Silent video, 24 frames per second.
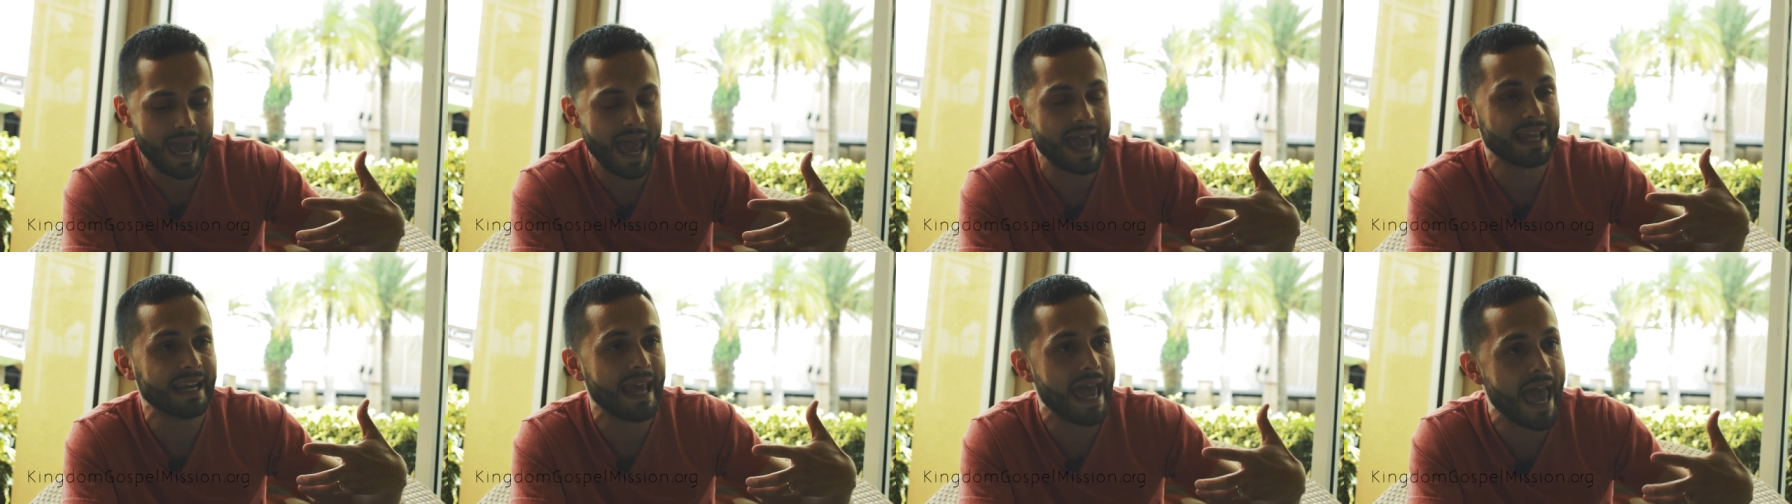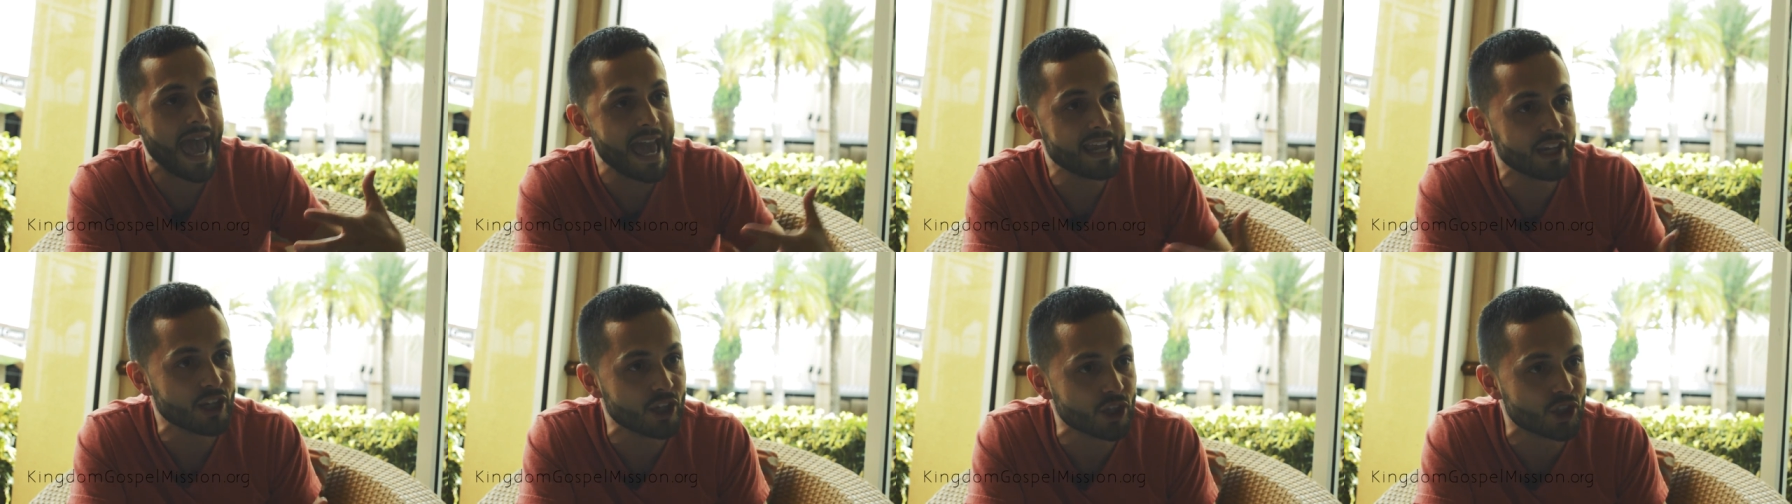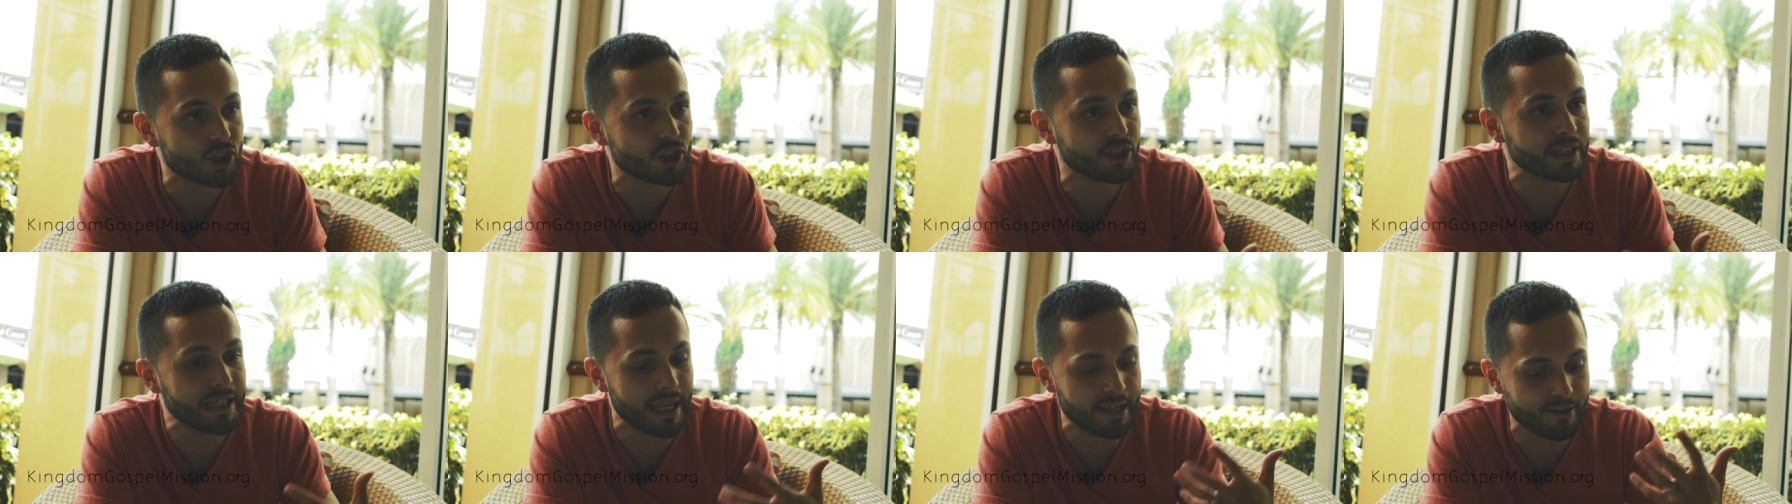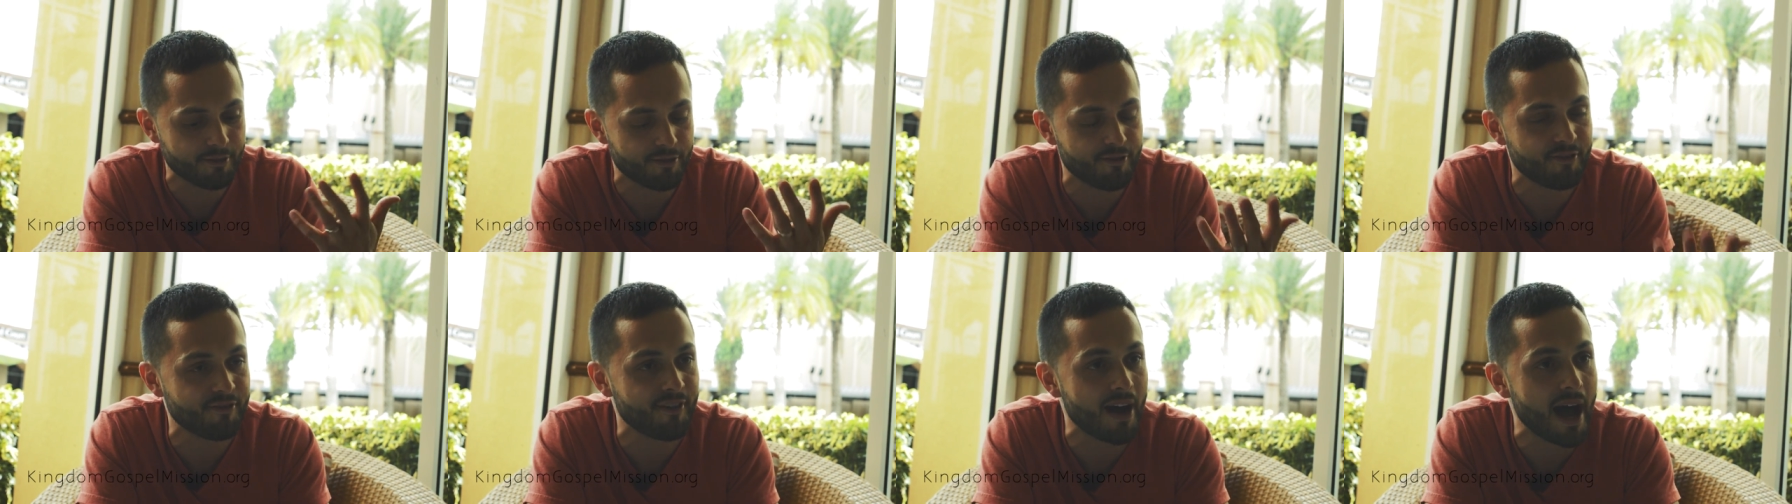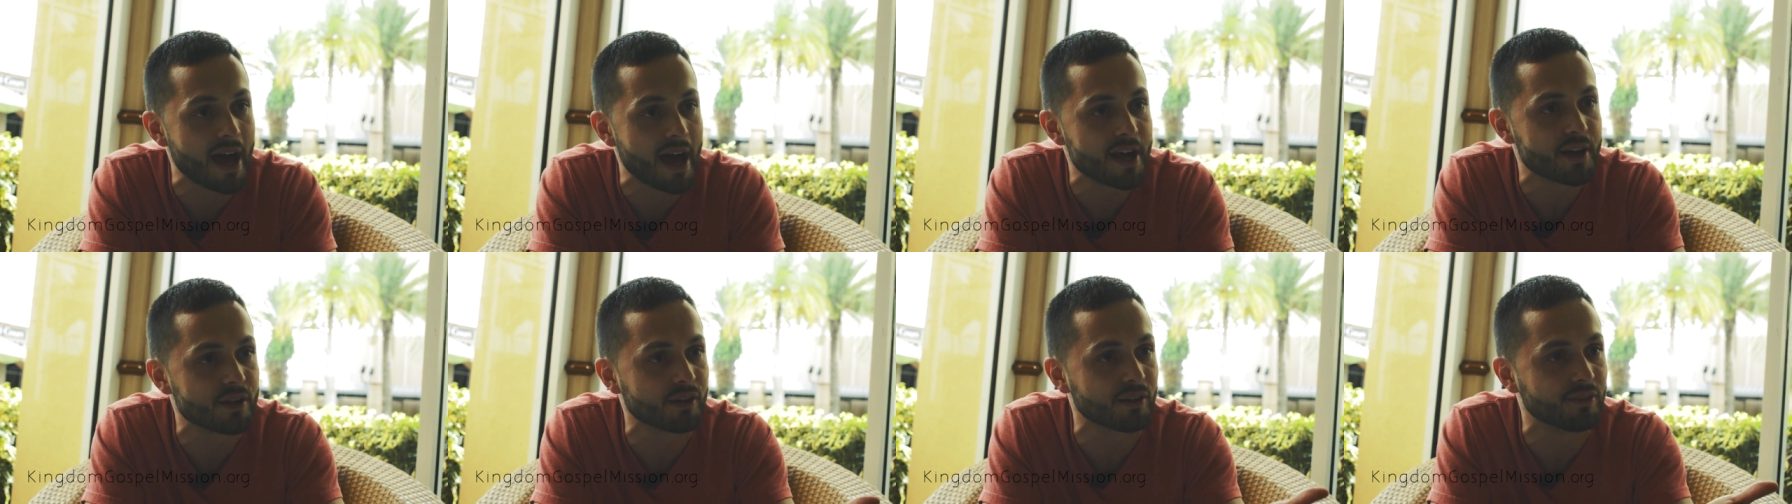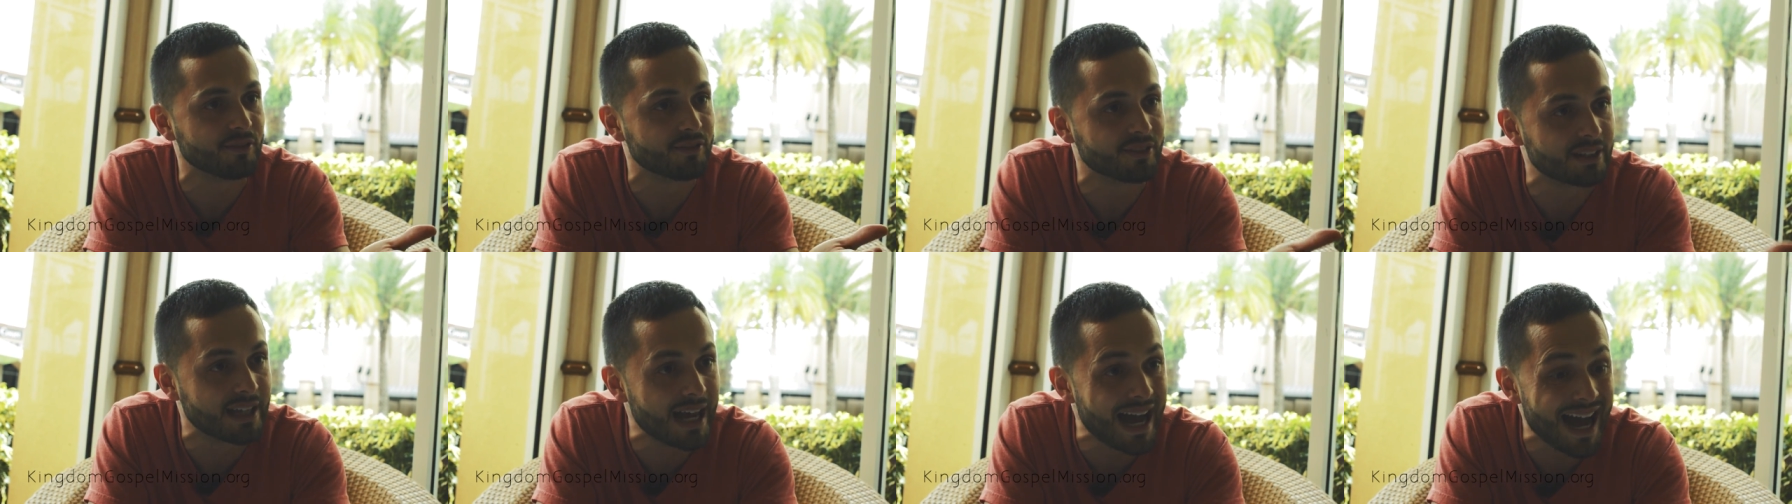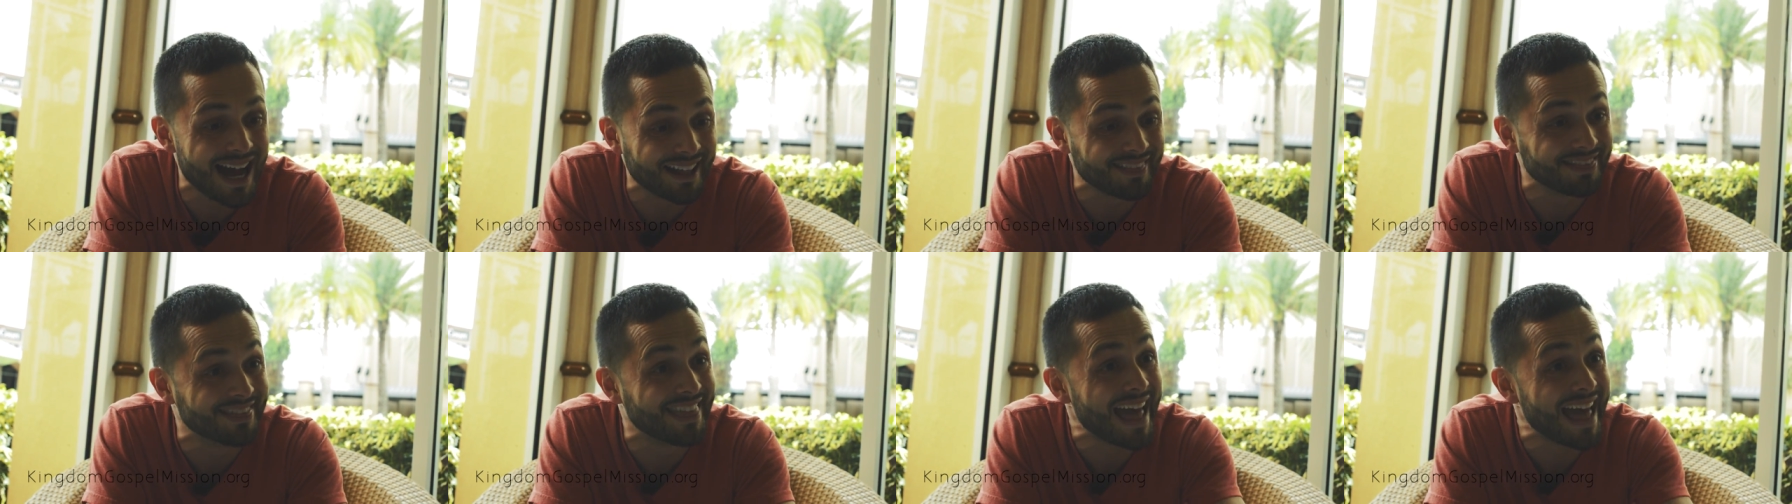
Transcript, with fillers: and energy and fire of God.